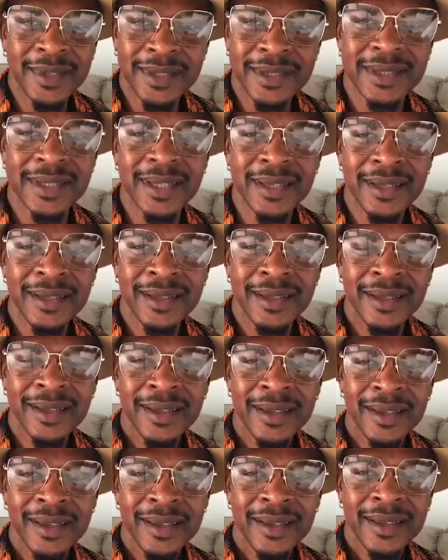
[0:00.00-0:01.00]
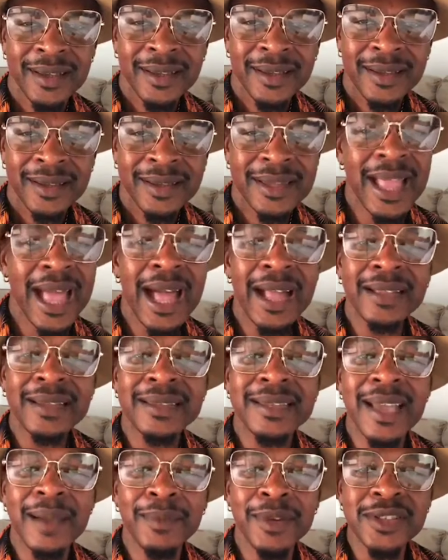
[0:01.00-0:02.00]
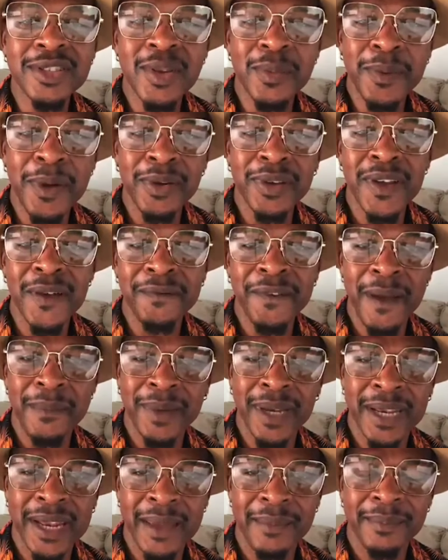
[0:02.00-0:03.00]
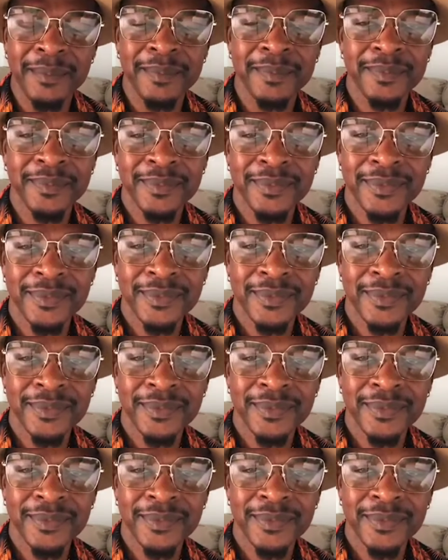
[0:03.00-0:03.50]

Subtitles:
You see? Dog nyam your supper with your family them.